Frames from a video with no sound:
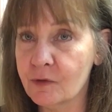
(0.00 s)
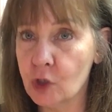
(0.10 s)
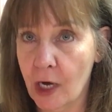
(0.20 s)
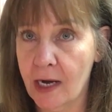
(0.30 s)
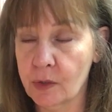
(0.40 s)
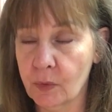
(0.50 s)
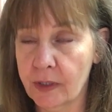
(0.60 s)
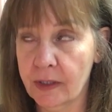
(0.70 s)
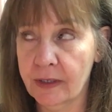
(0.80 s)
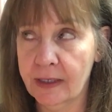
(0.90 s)

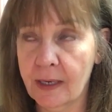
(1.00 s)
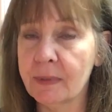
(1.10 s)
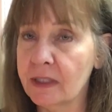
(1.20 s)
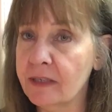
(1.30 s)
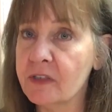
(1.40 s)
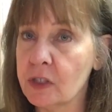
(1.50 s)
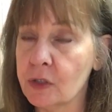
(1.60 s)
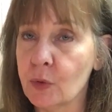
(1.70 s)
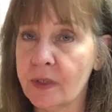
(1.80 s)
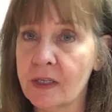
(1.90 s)
January. I believe it's the
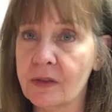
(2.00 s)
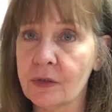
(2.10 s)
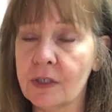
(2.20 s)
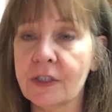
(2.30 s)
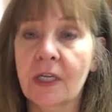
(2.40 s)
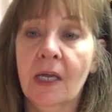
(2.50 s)
23rd.